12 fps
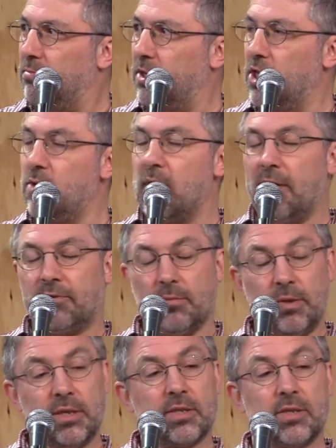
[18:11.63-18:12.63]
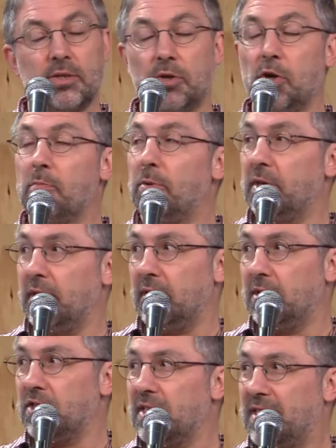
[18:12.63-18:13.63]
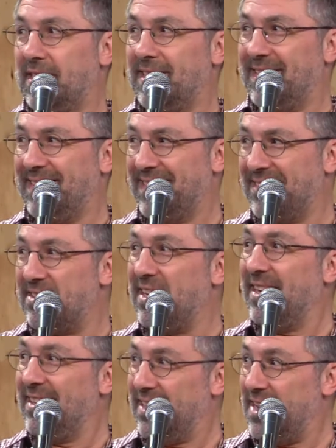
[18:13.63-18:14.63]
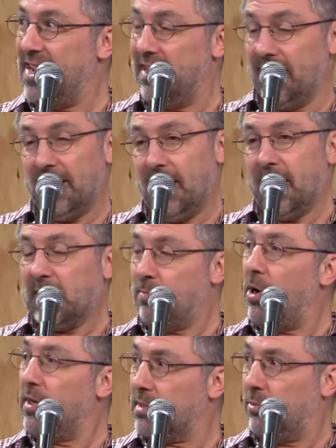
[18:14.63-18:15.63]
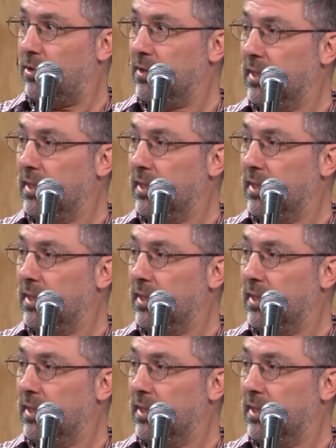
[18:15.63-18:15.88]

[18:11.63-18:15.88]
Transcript: but you have to be super diligent. Right? It is possible.